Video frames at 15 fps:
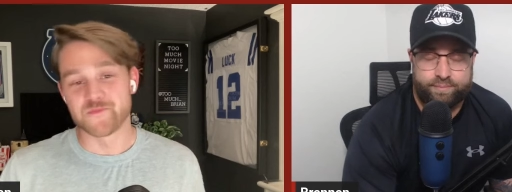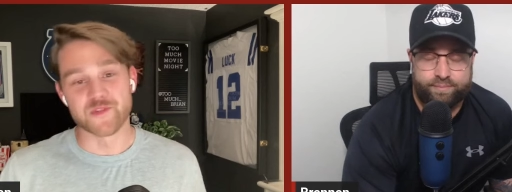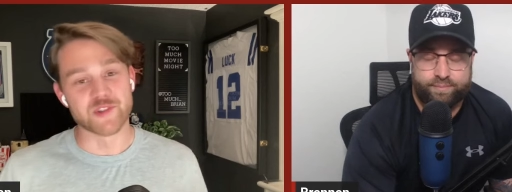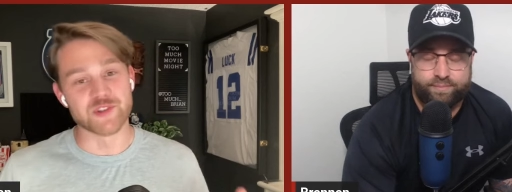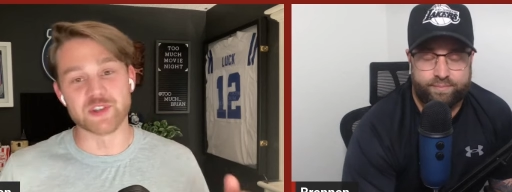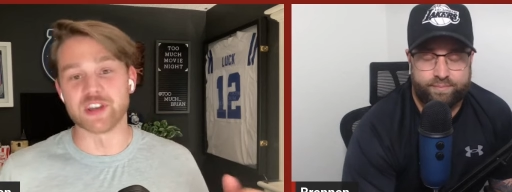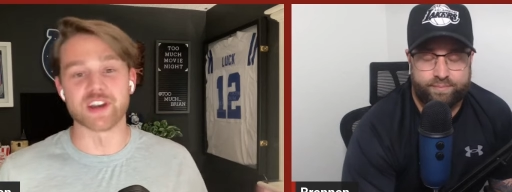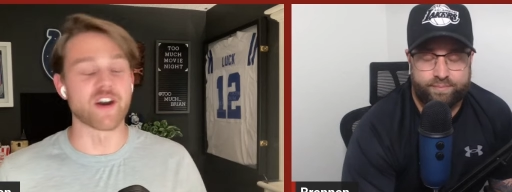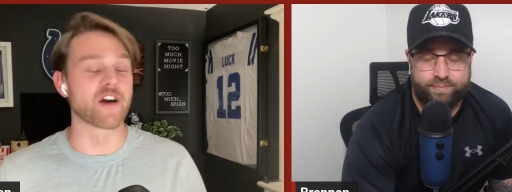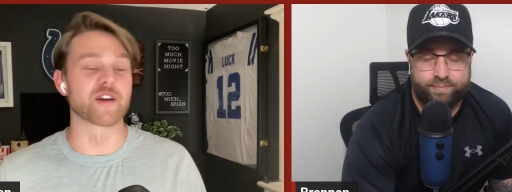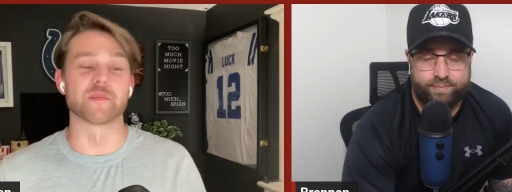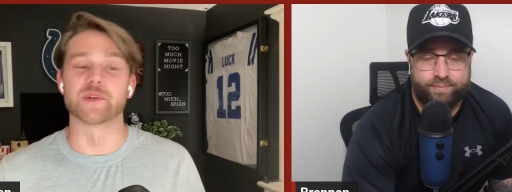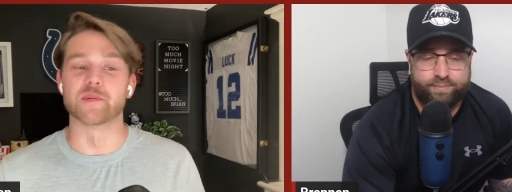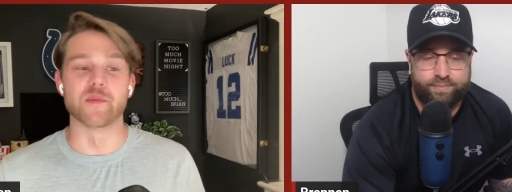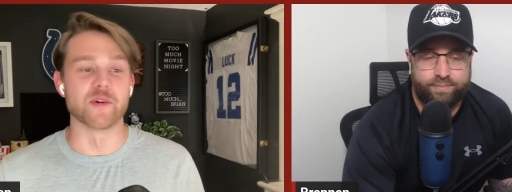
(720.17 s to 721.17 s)
Speaker 1: you get caught
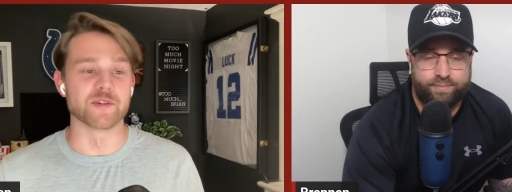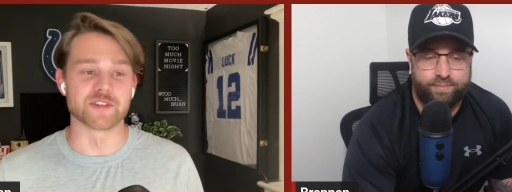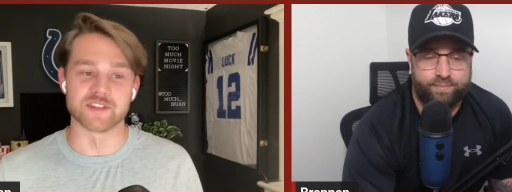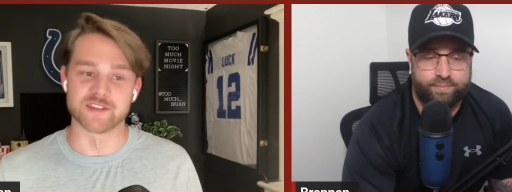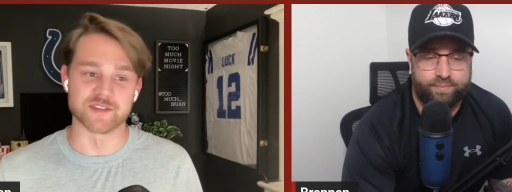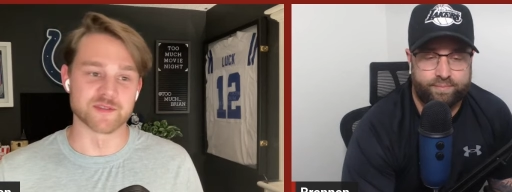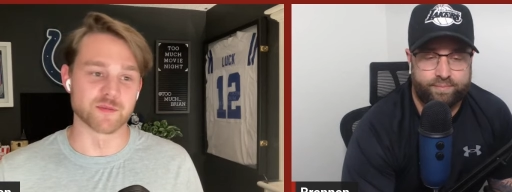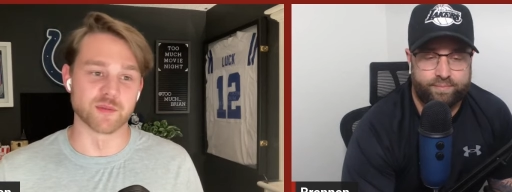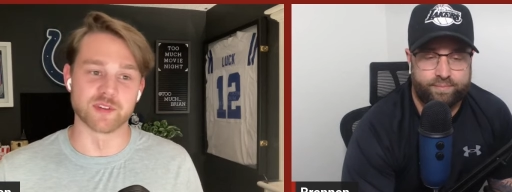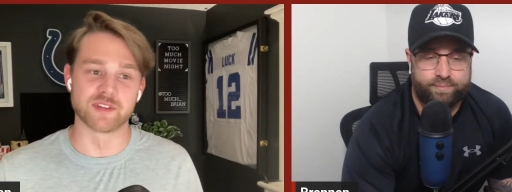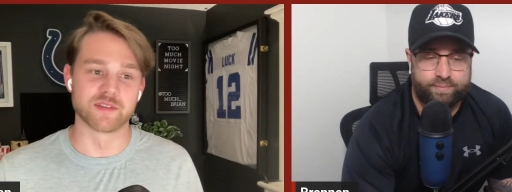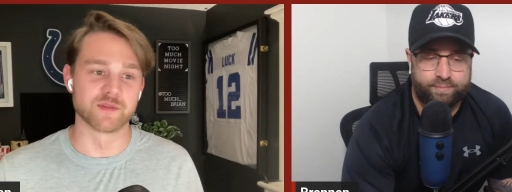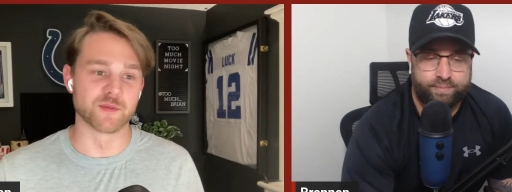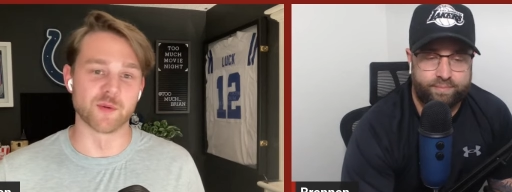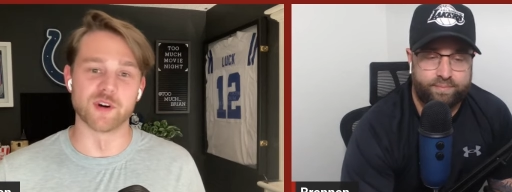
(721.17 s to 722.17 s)
up in emotions
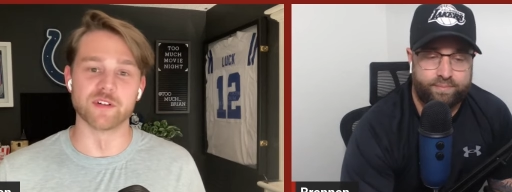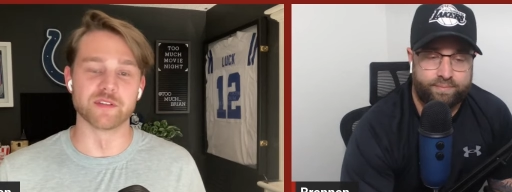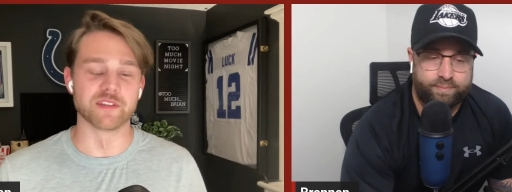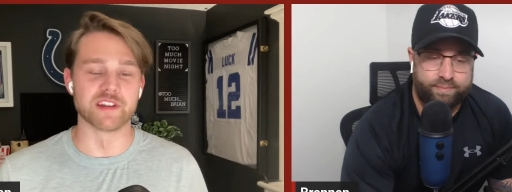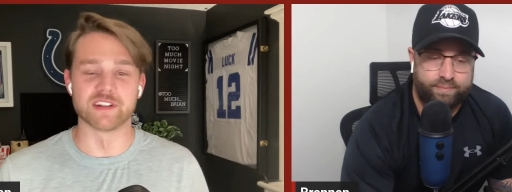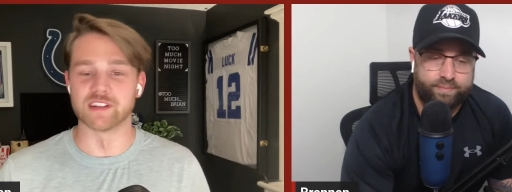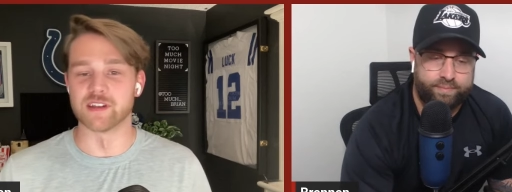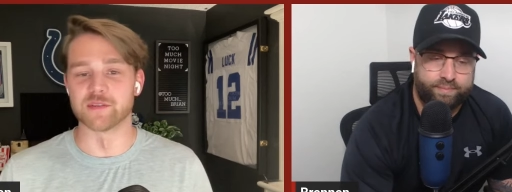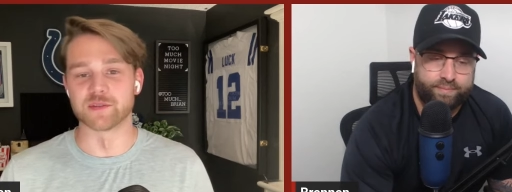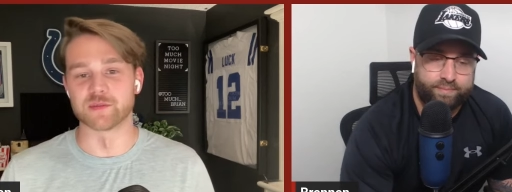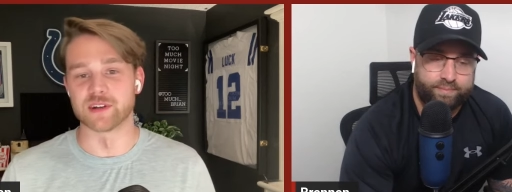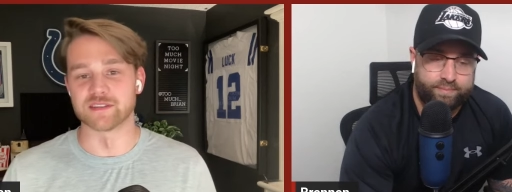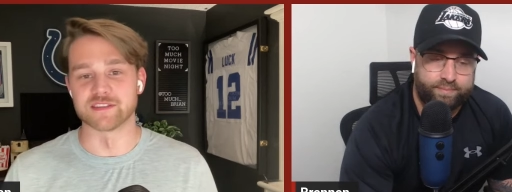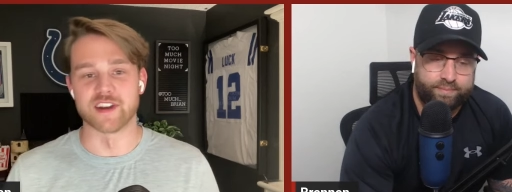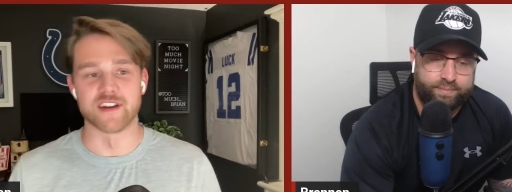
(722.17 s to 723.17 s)
with 12th and 11th
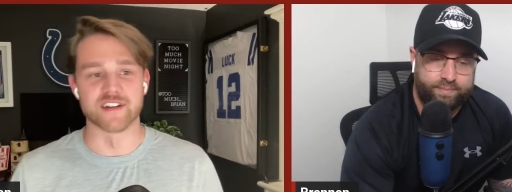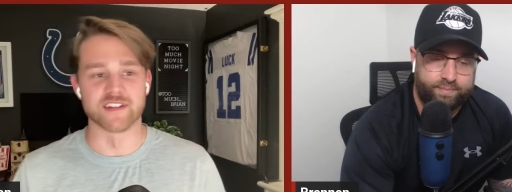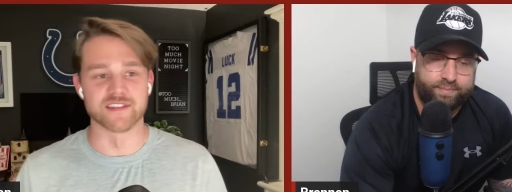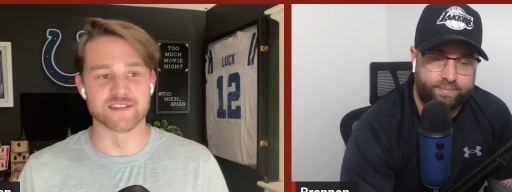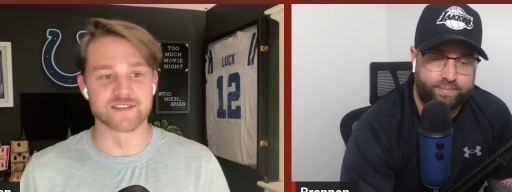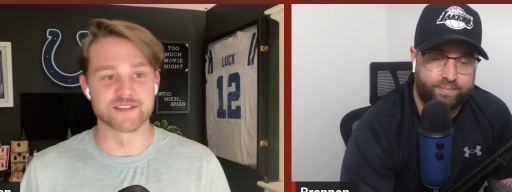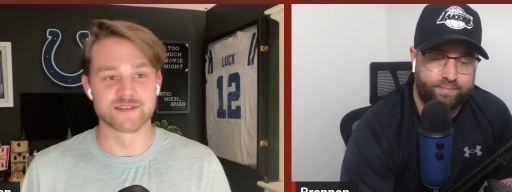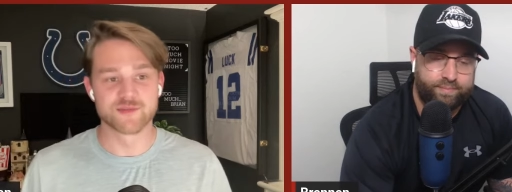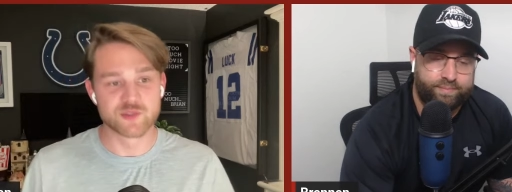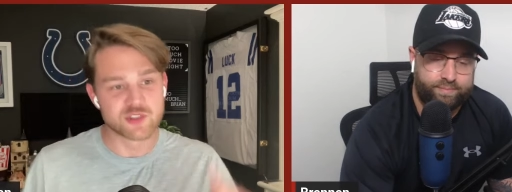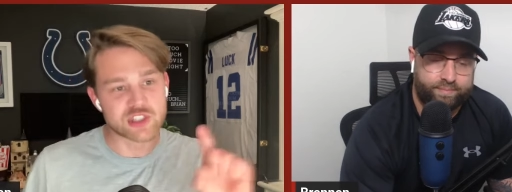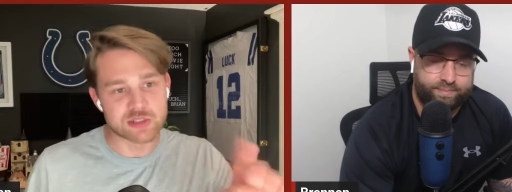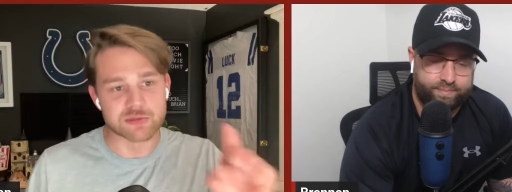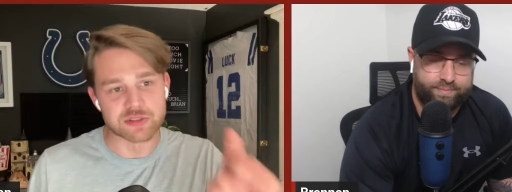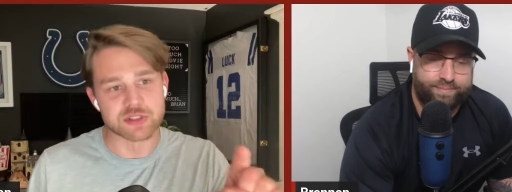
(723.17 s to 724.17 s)
round tight ends.
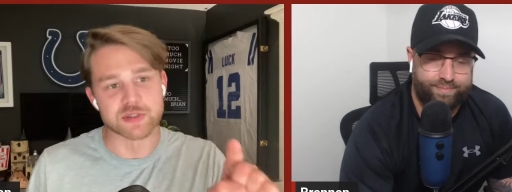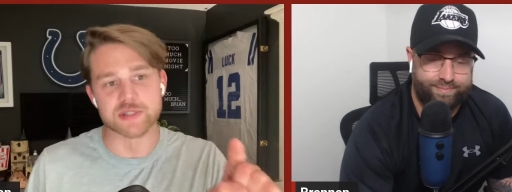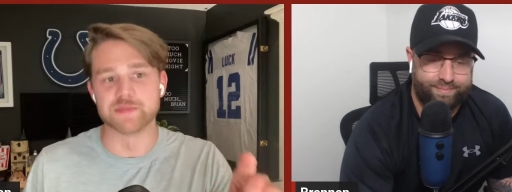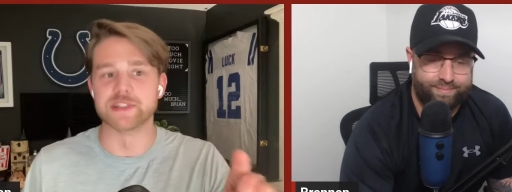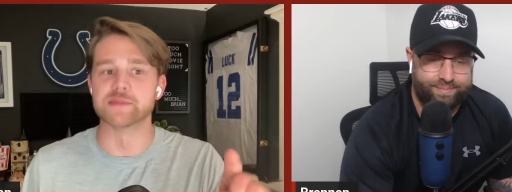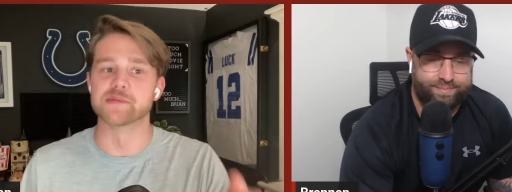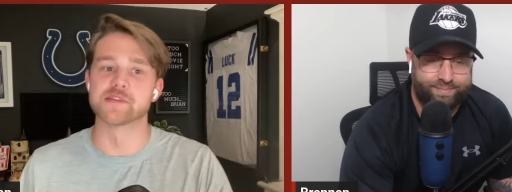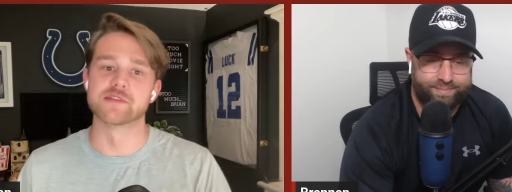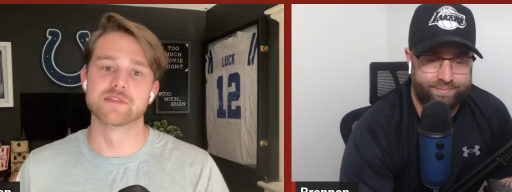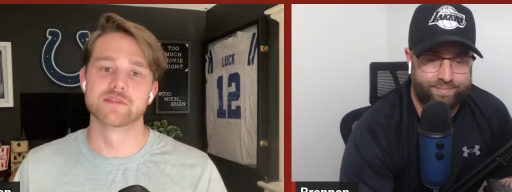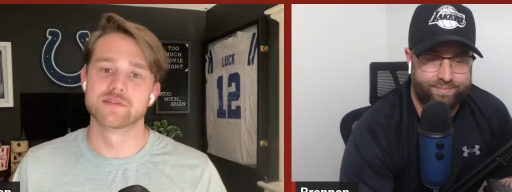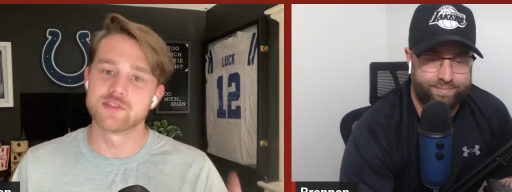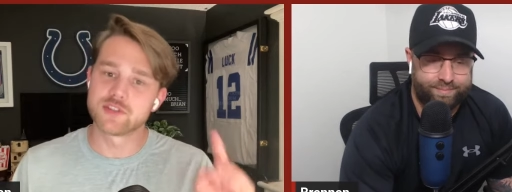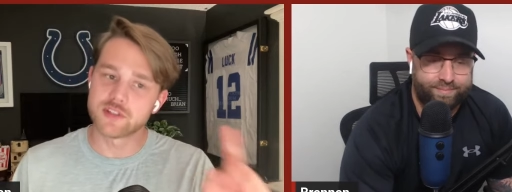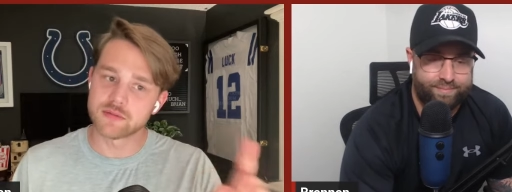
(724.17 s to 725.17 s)
Don't do it, people.
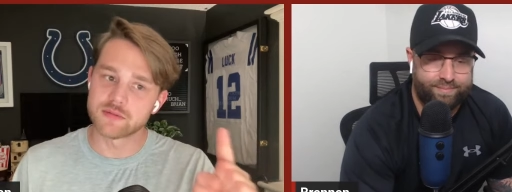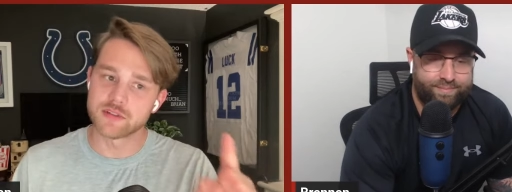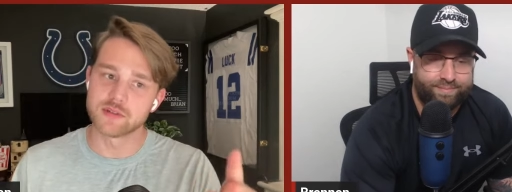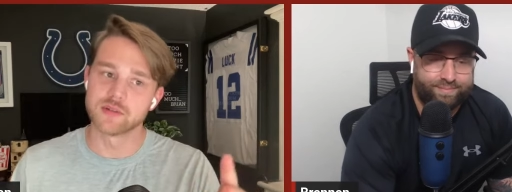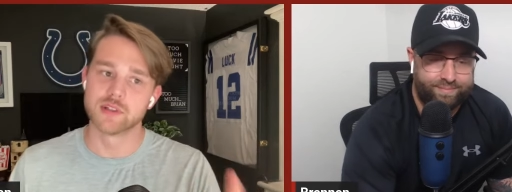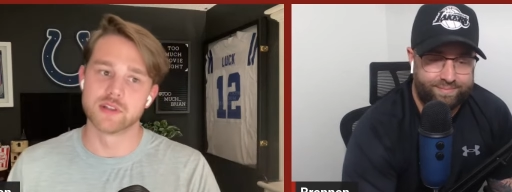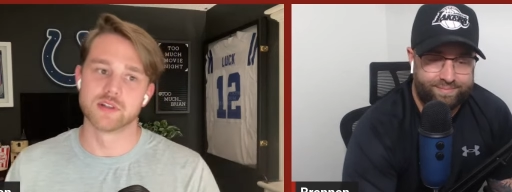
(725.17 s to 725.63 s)
Don't do it.